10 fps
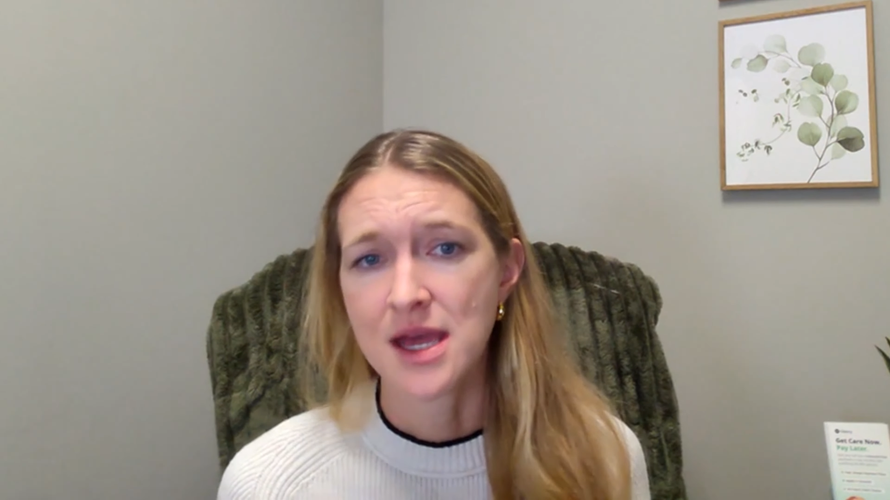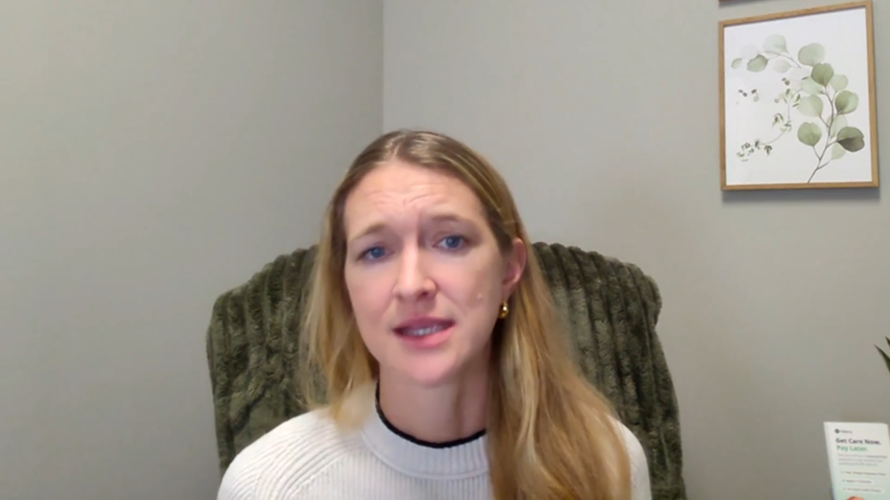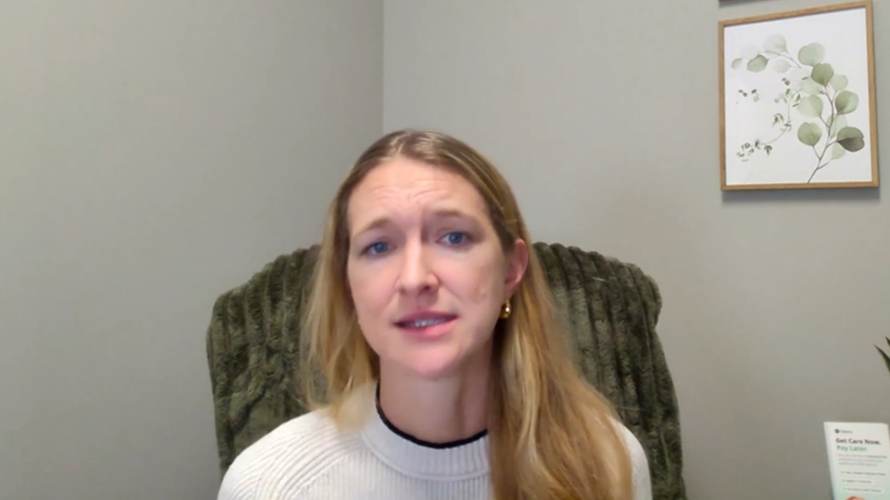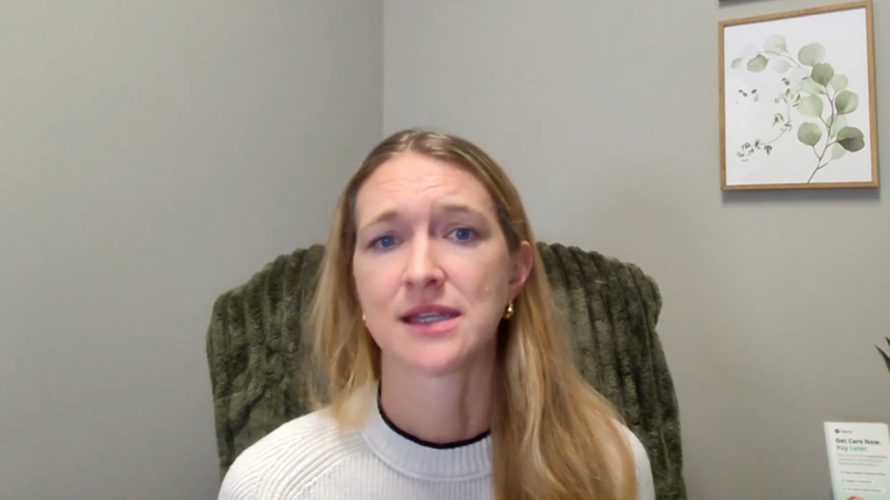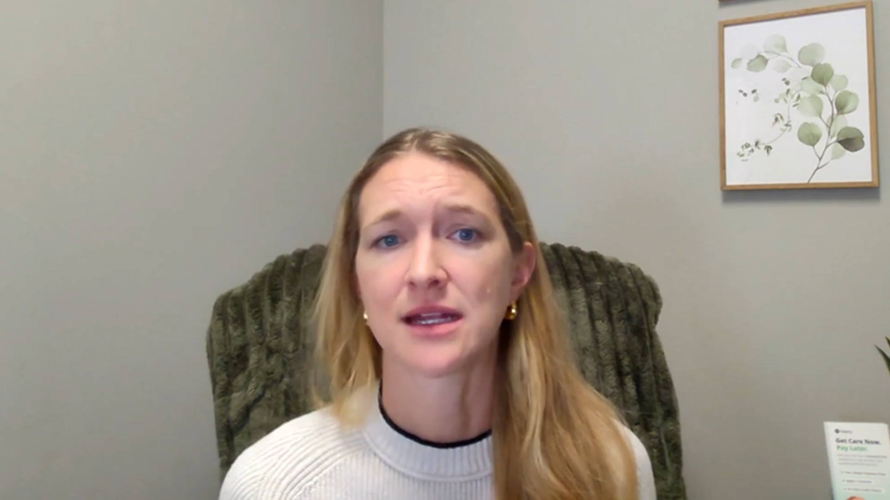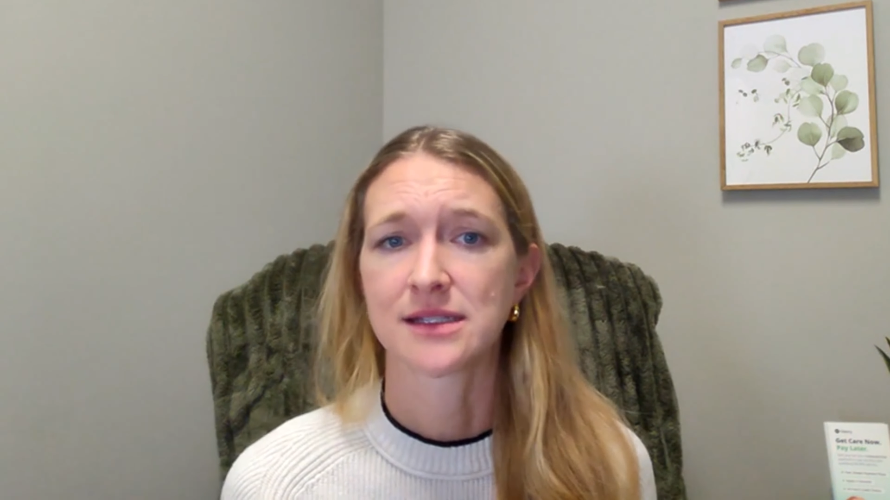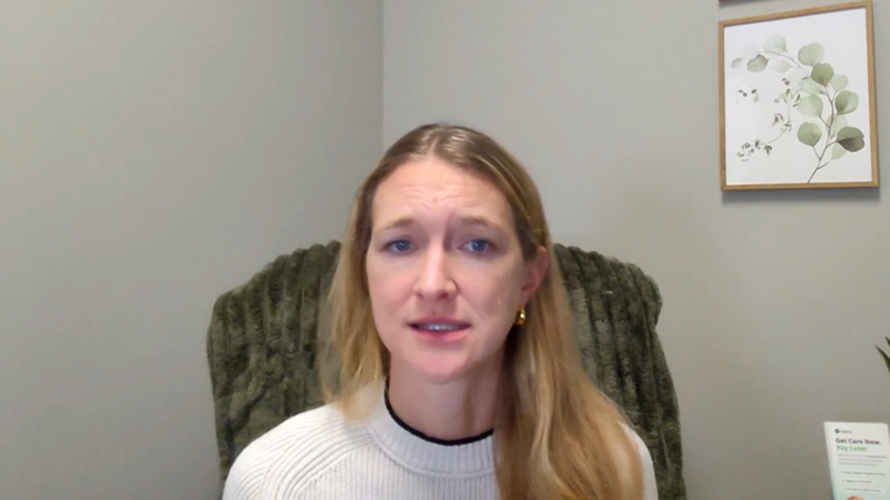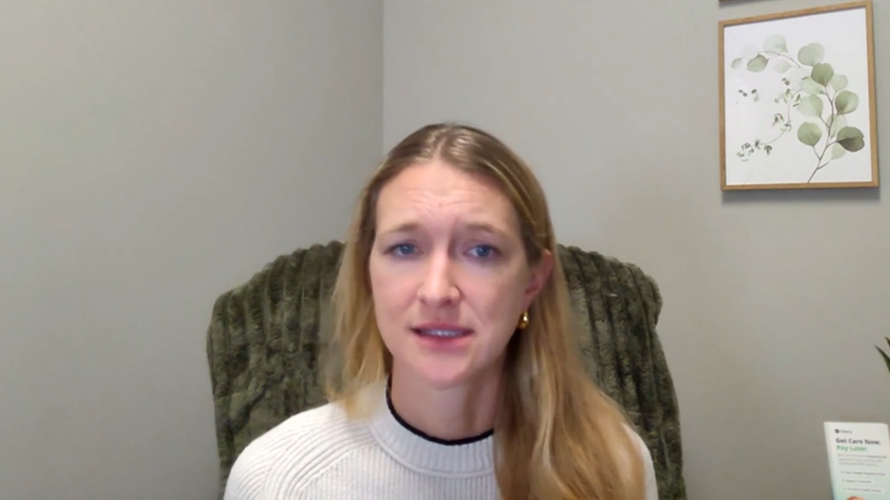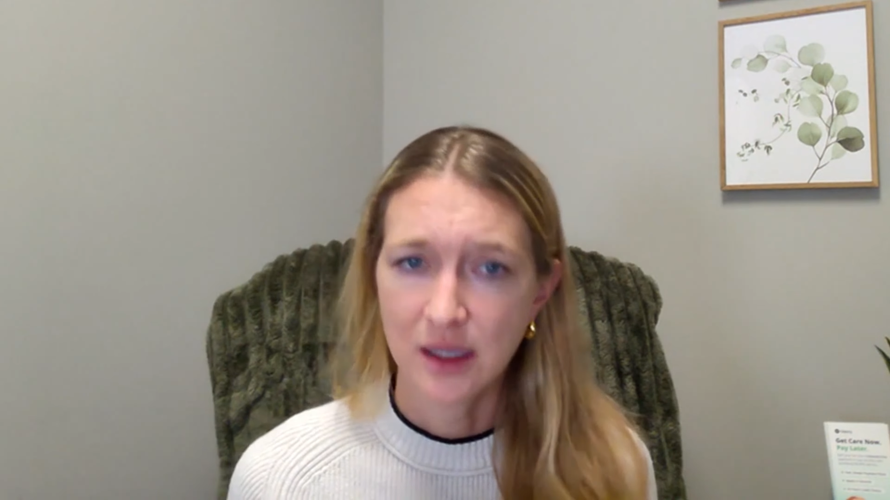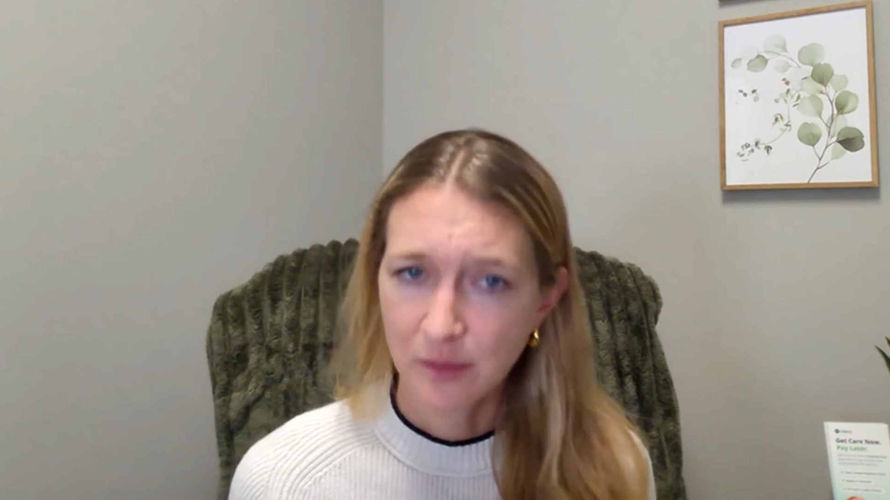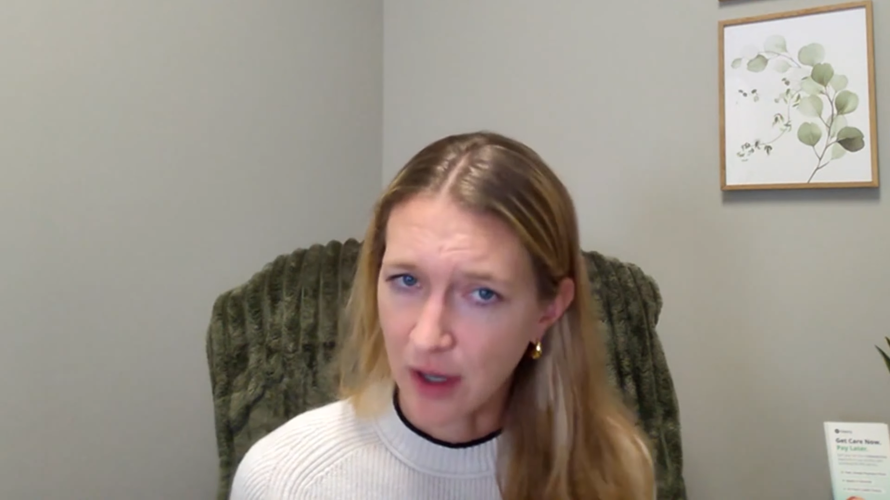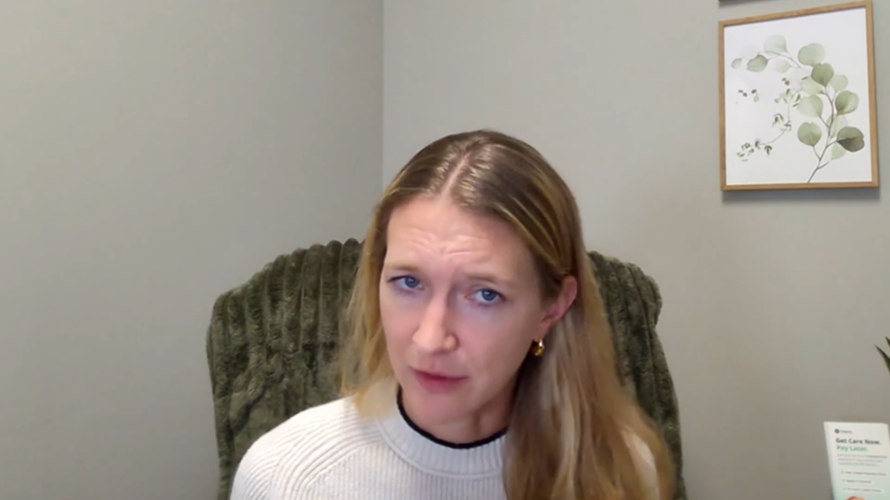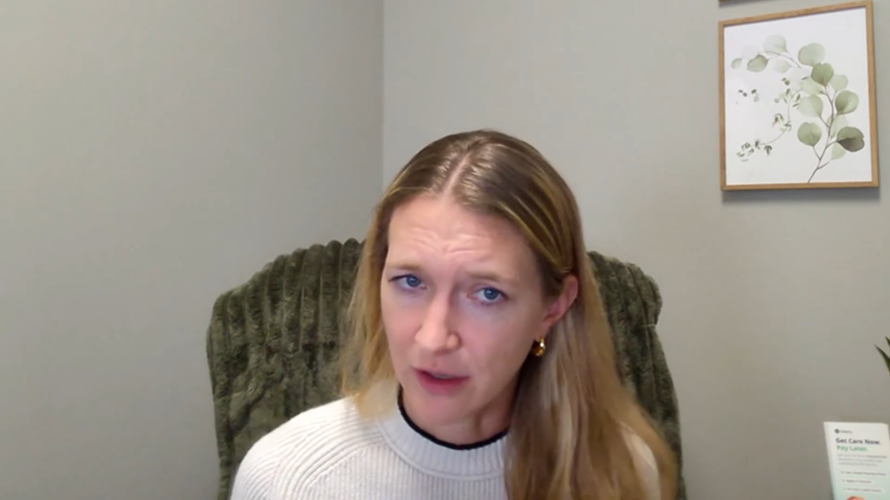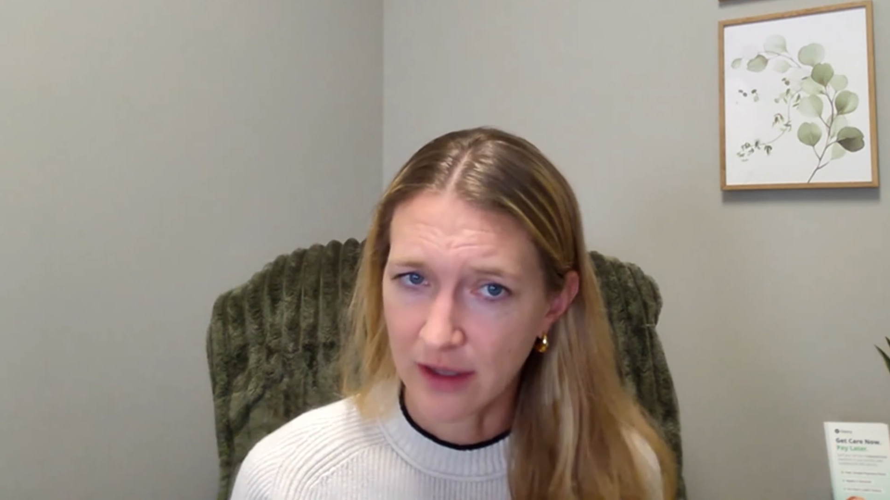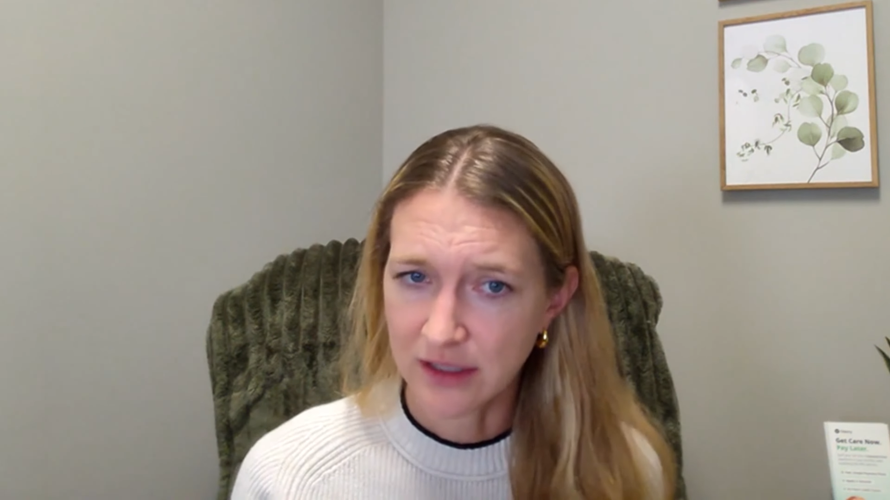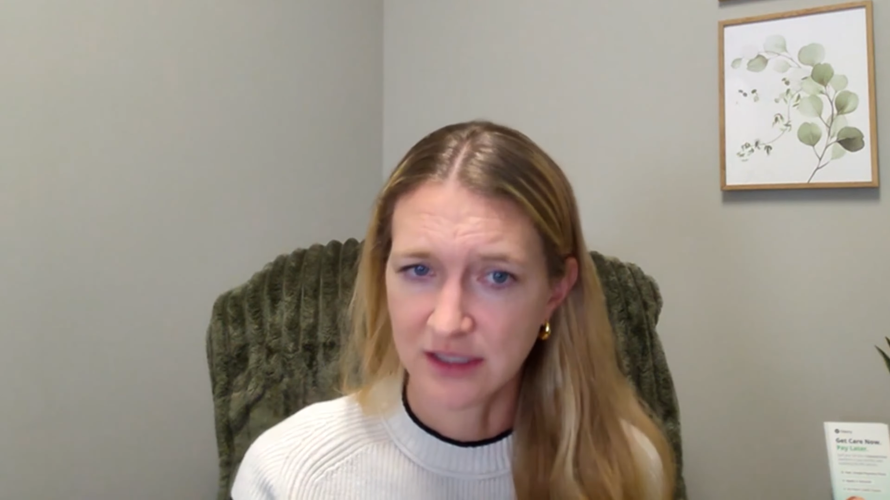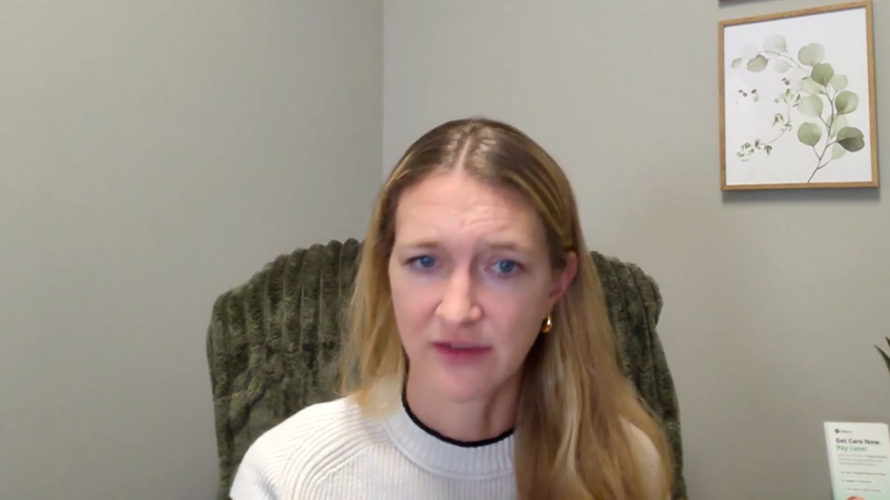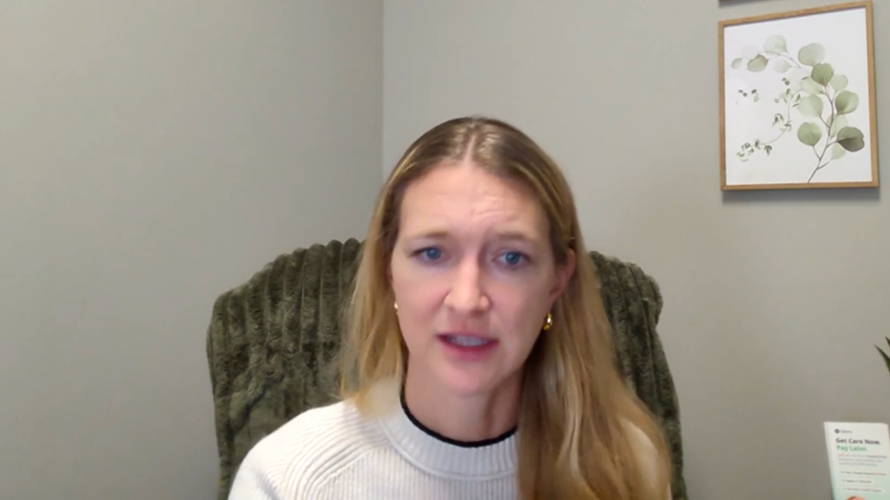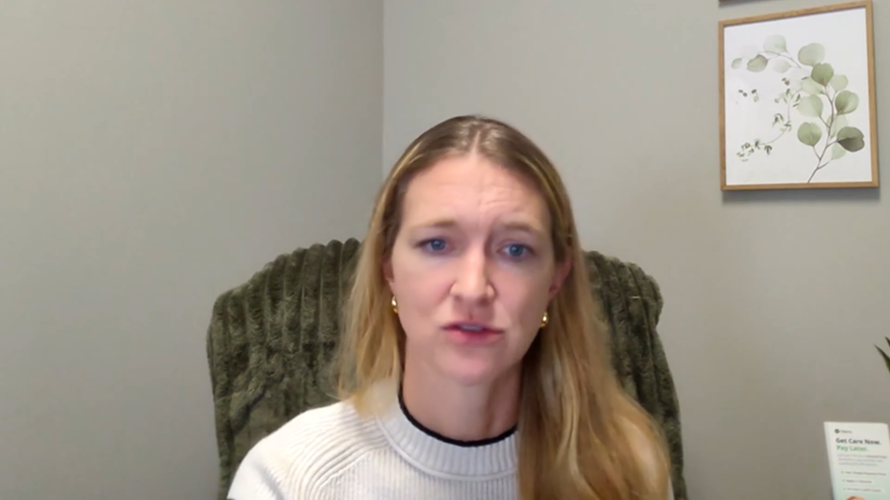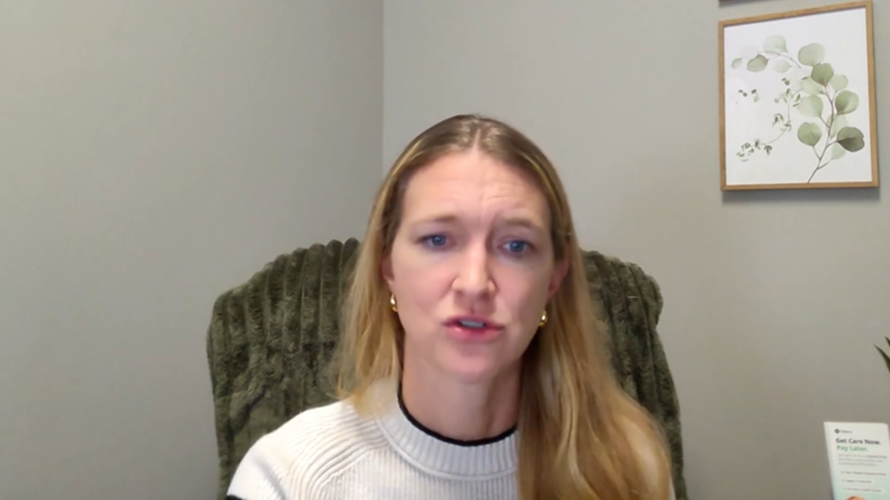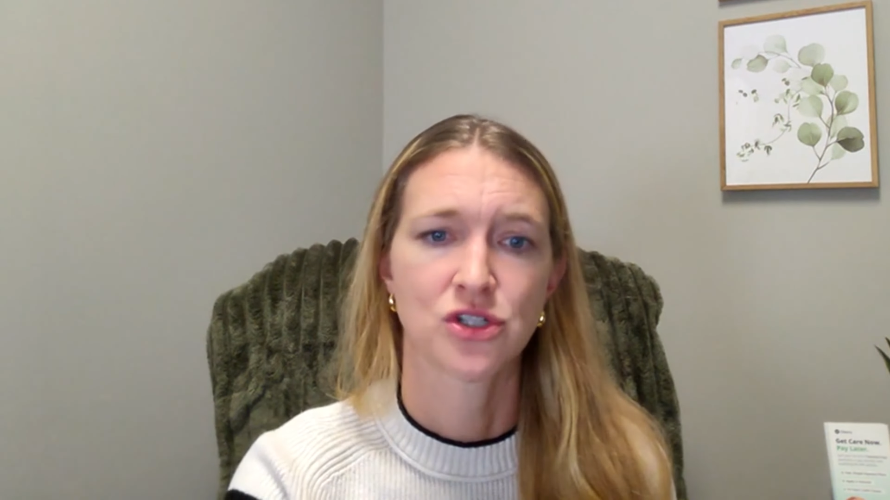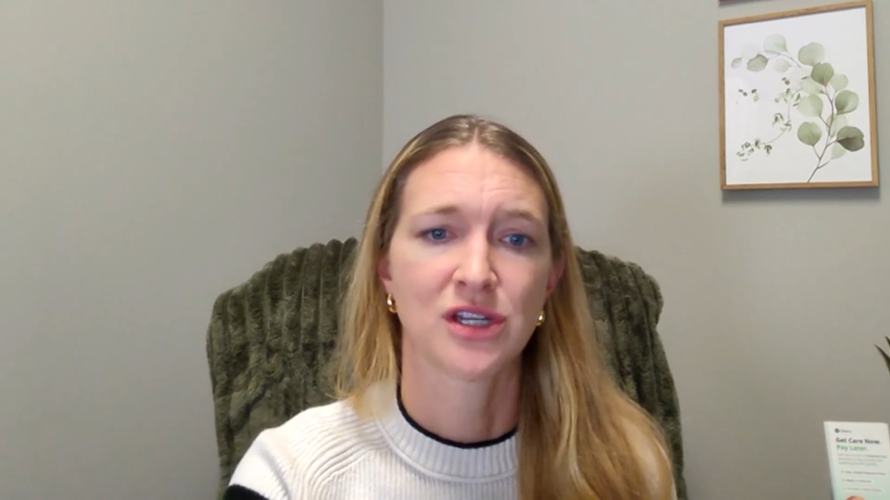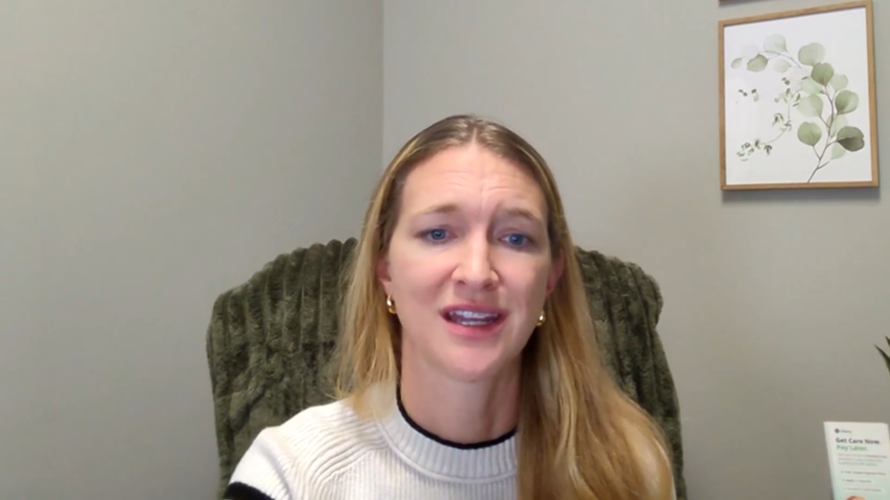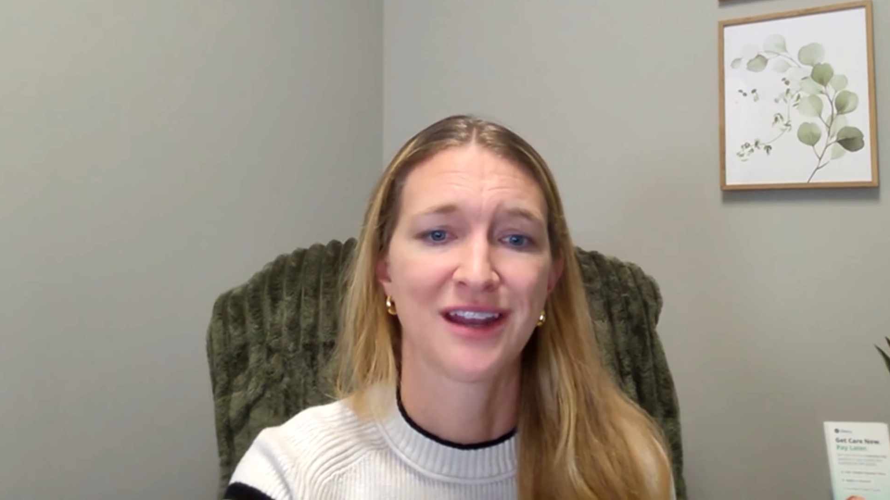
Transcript: is not seeing proper amounts of estrogen,